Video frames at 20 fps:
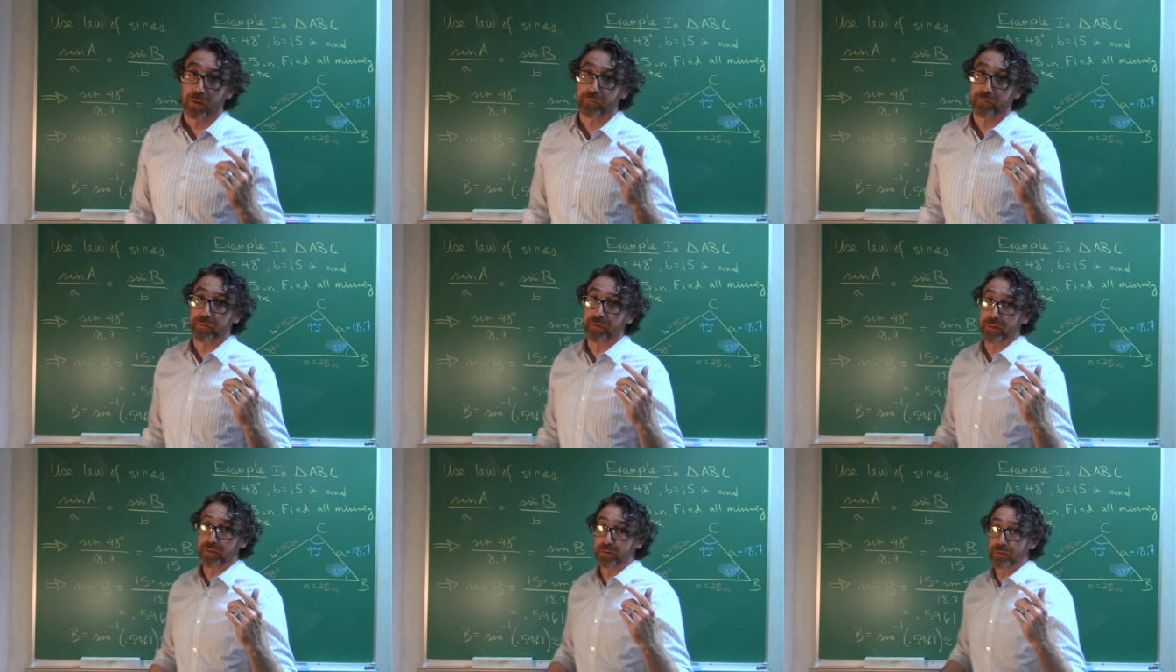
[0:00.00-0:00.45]

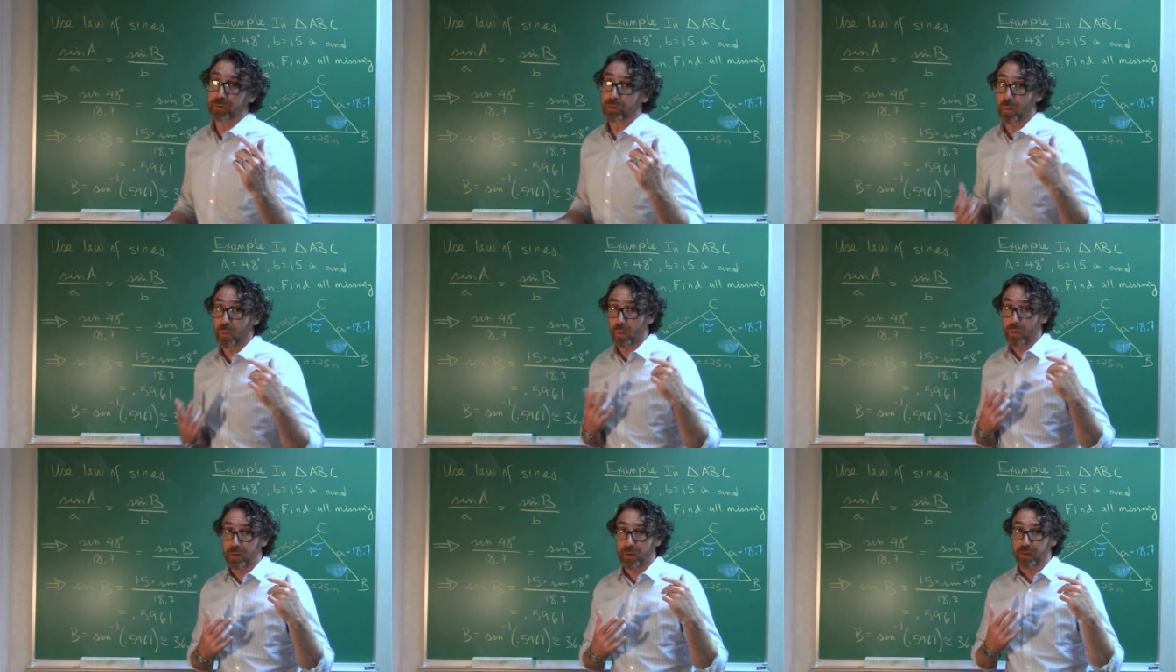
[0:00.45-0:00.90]
The
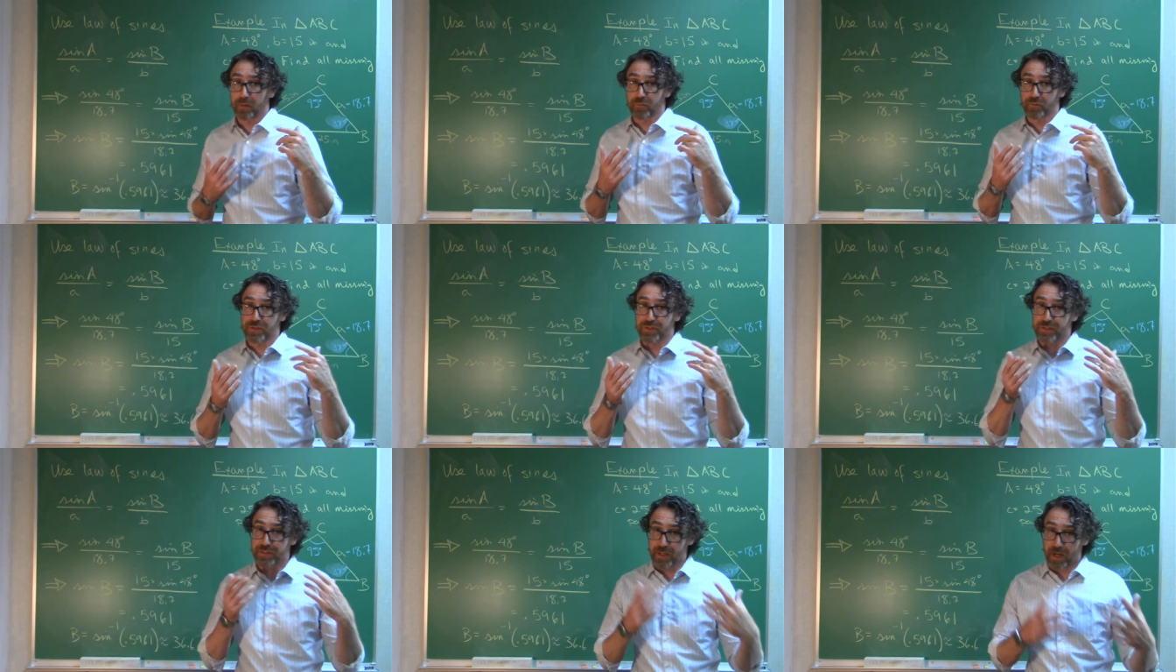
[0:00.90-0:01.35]
law of
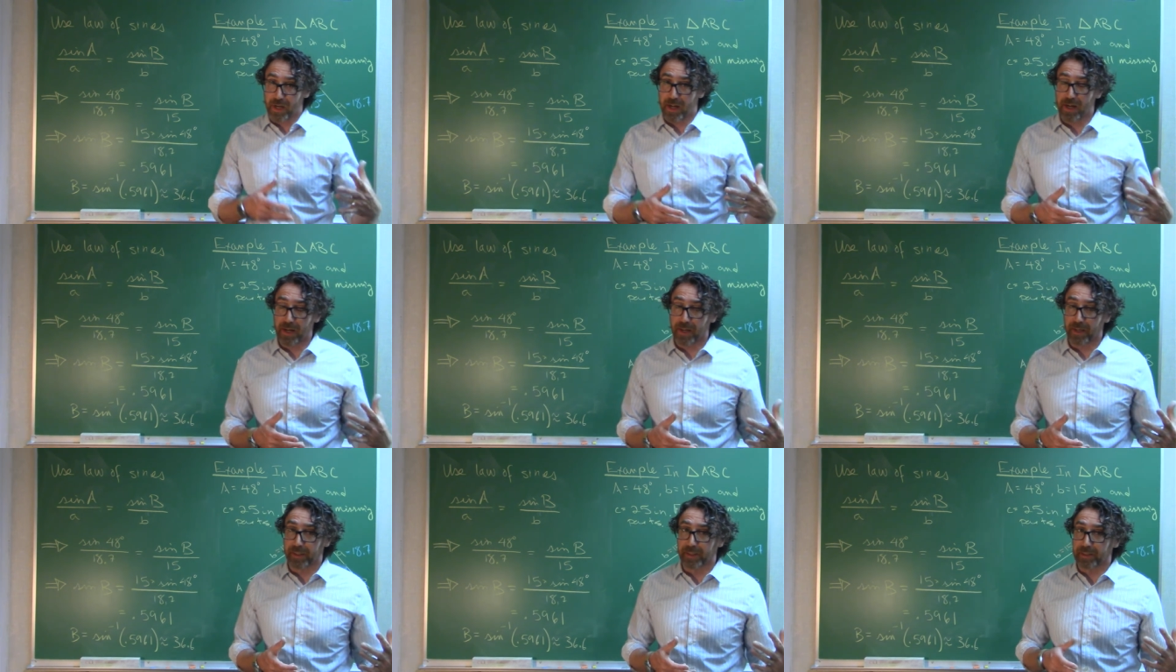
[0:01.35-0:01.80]

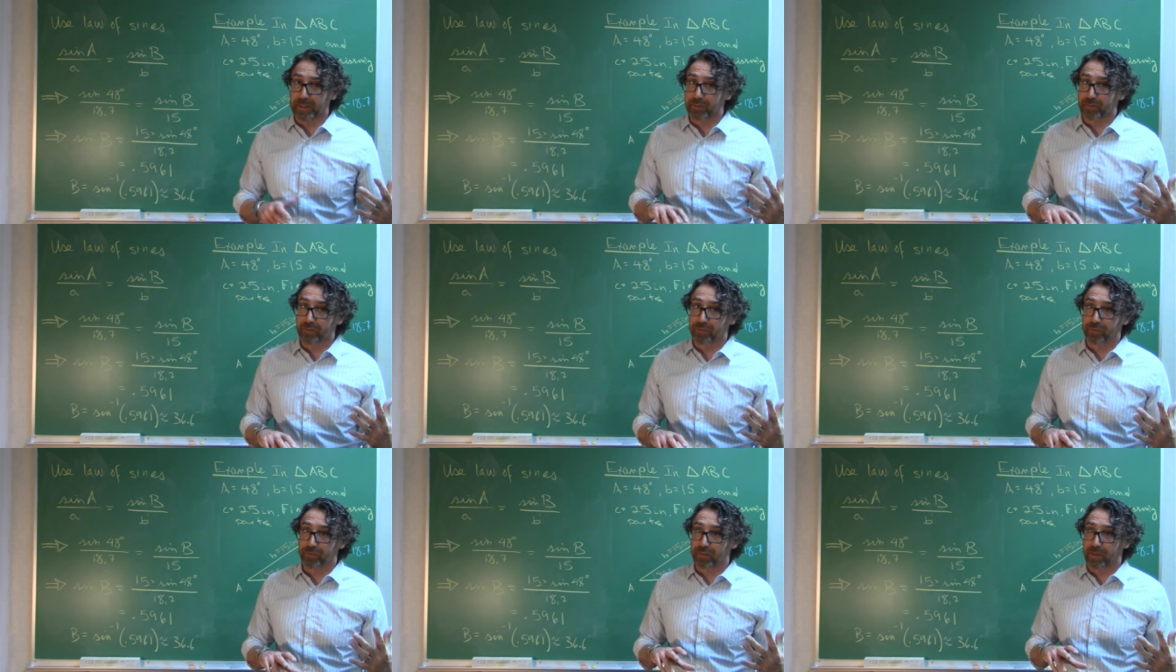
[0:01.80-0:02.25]

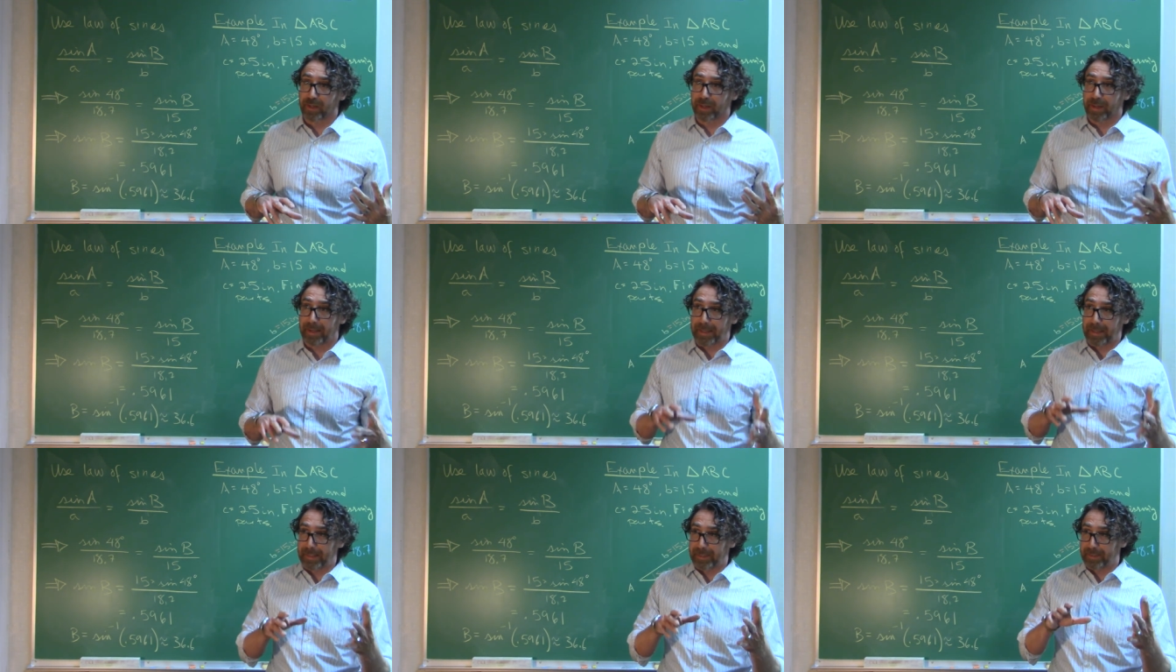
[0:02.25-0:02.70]
sines
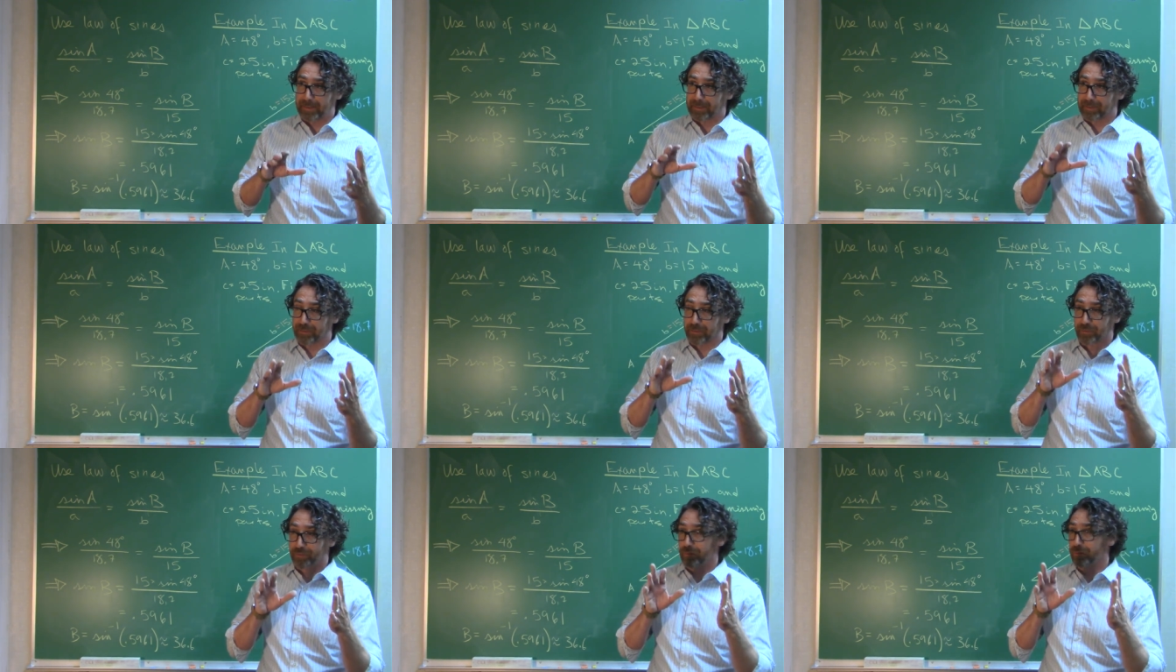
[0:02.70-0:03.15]

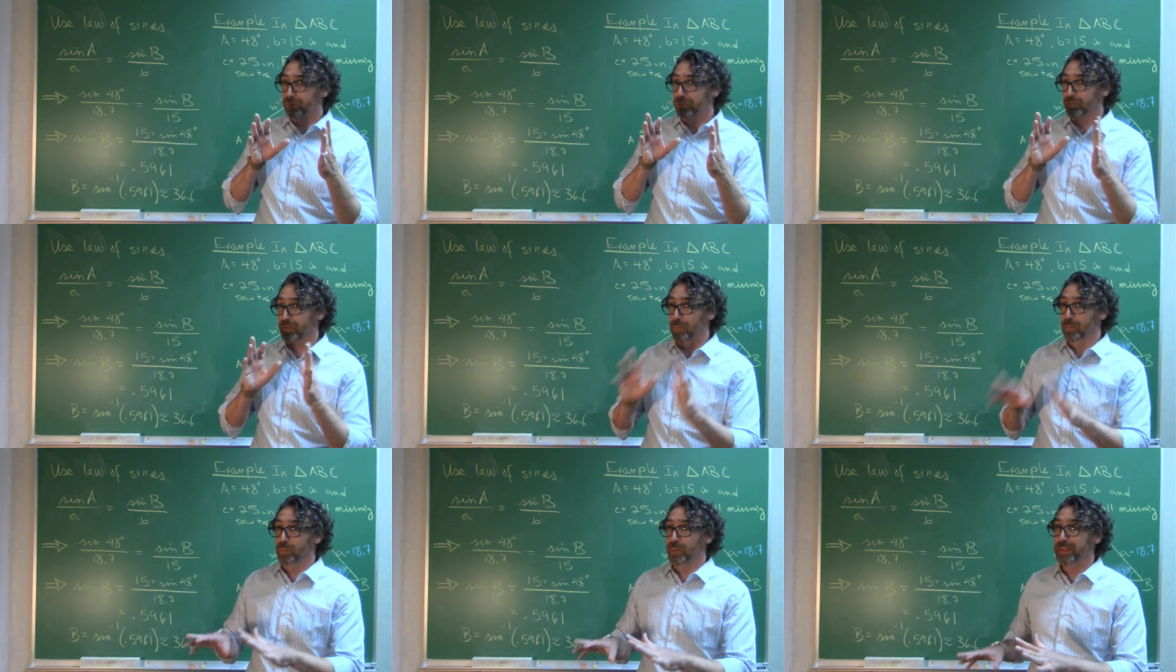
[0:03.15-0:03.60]
has
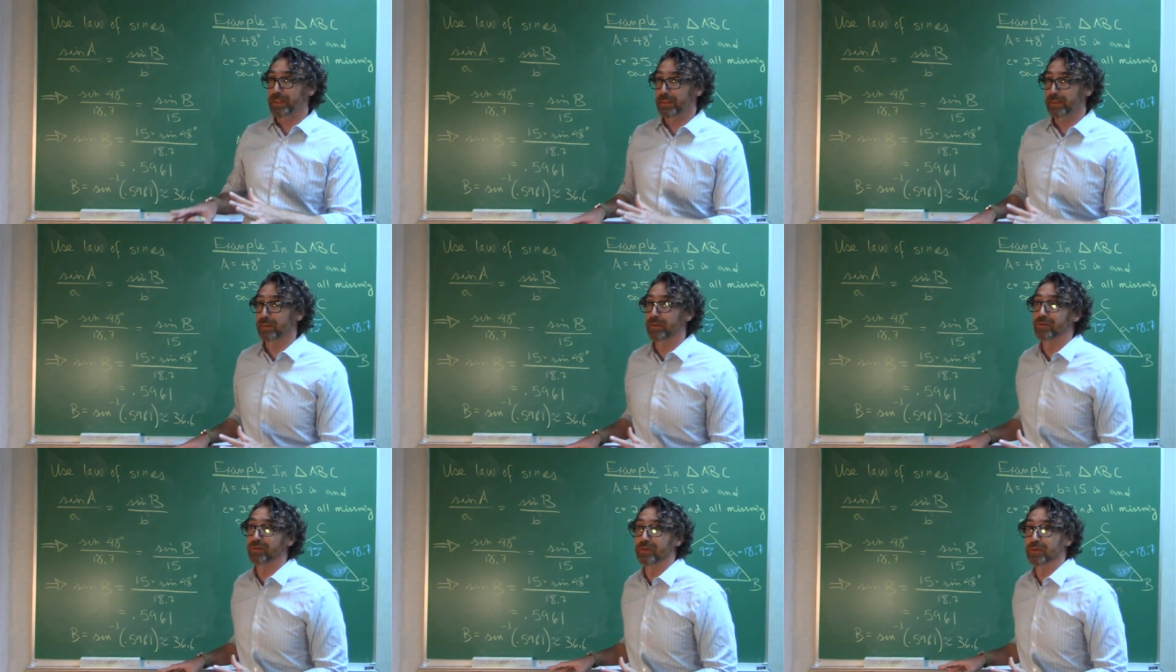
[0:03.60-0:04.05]
some
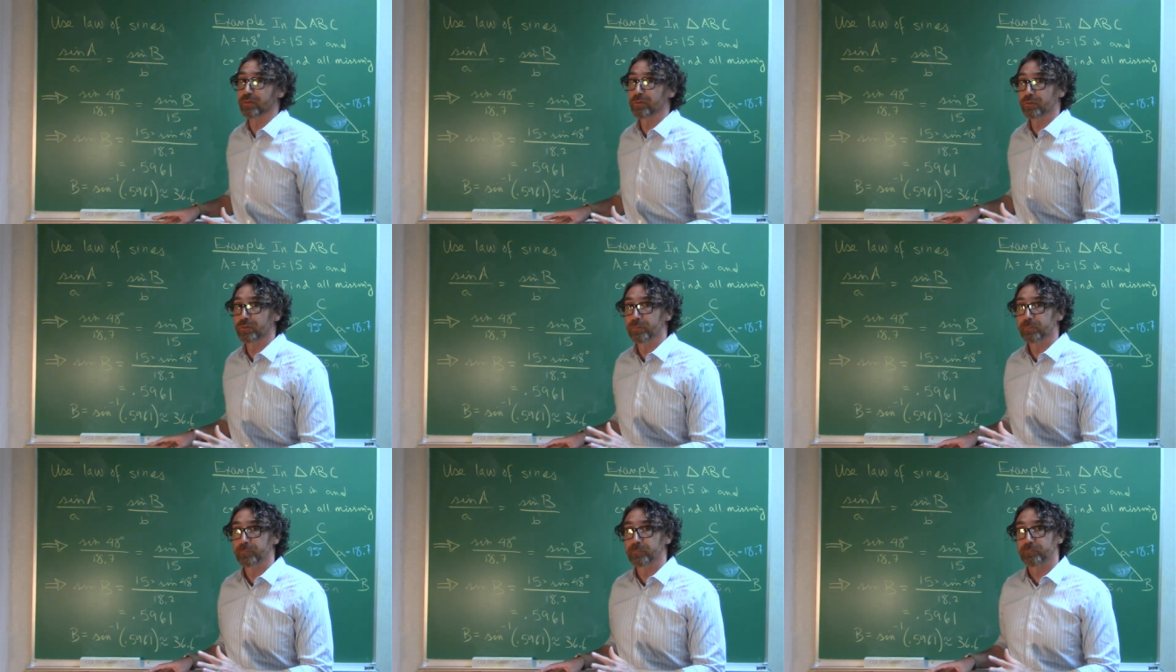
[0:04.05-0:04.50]

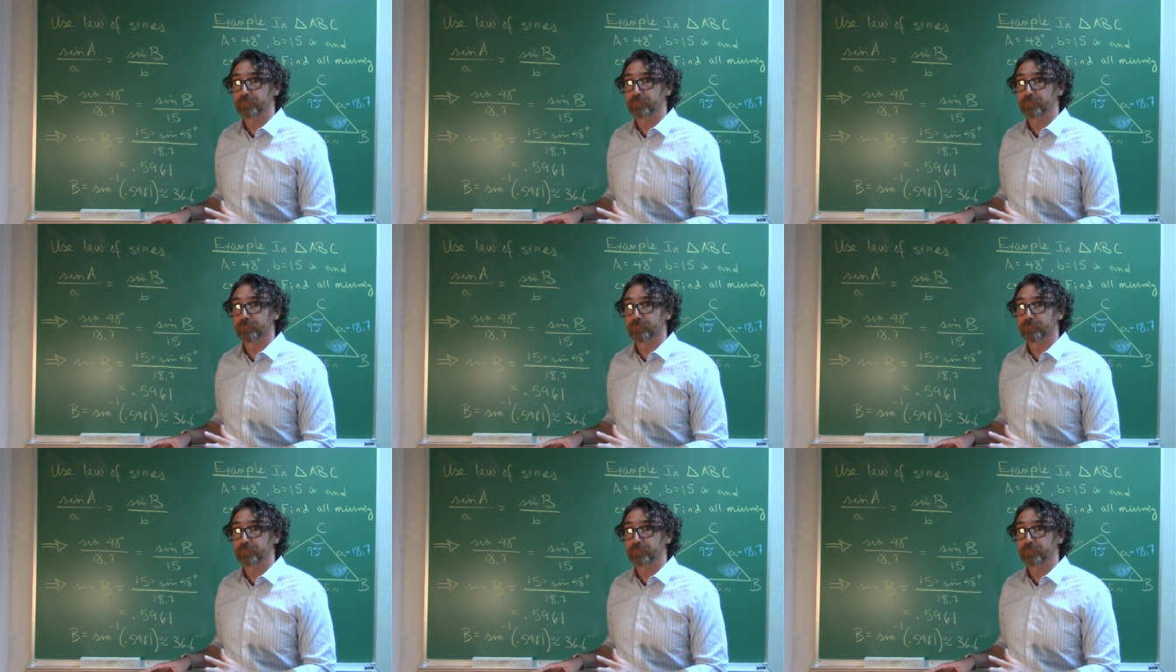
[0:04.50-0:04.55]
weaknesses.